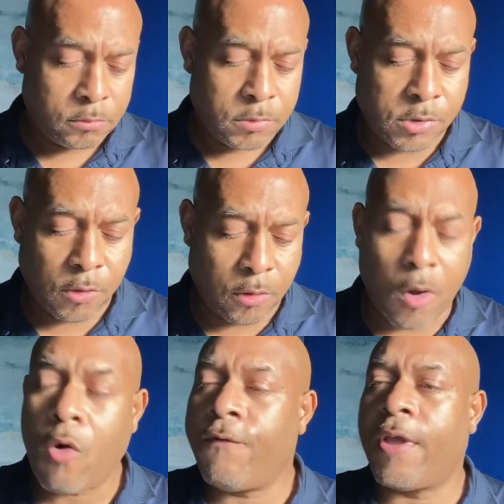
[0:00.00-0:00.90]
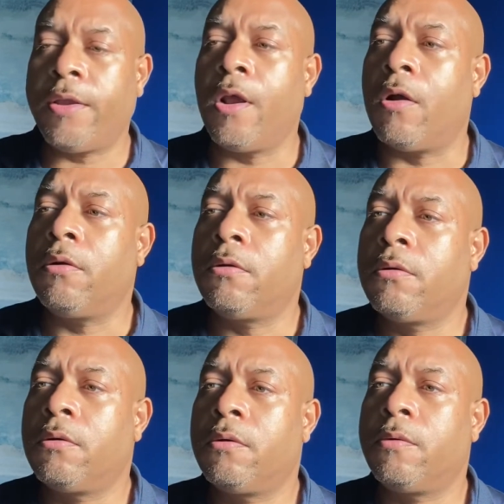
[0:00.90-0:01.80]
So the whole thing, you know,
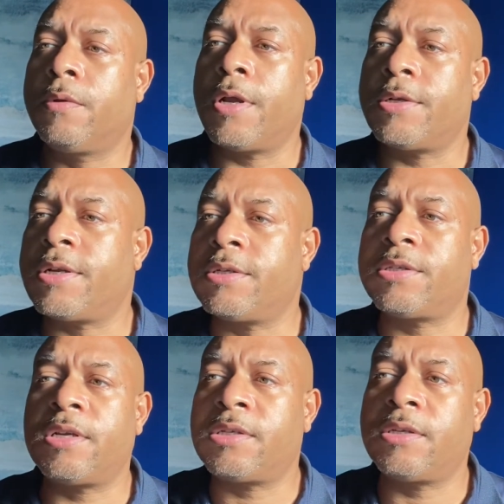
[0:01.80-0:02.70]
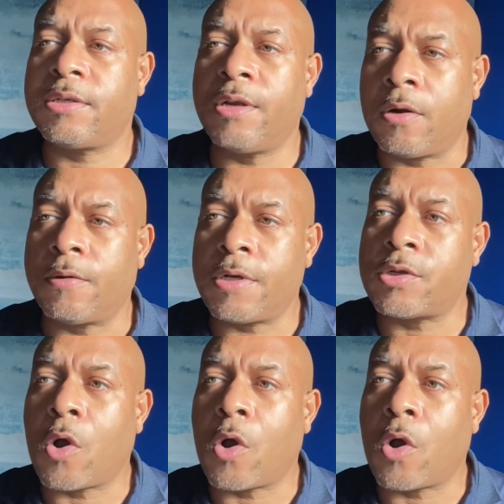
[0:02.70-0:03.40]
there, there's you know there's a